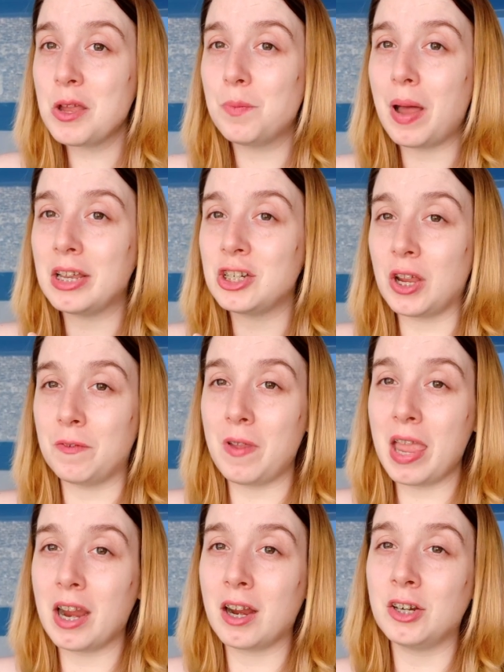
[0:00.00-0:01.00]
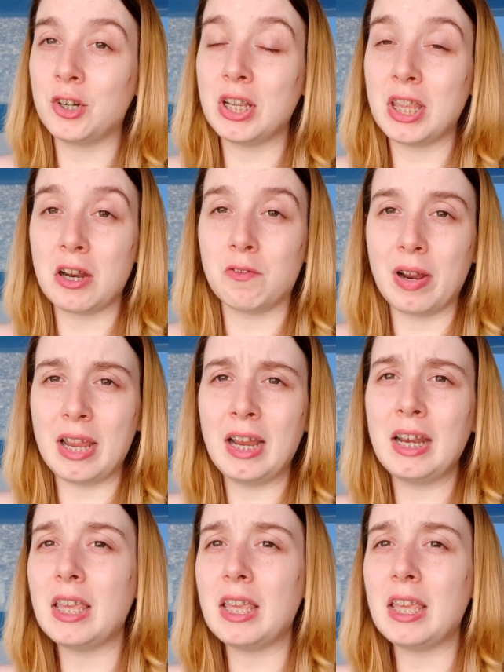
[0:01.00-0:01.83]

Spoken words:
by Javert during that raid,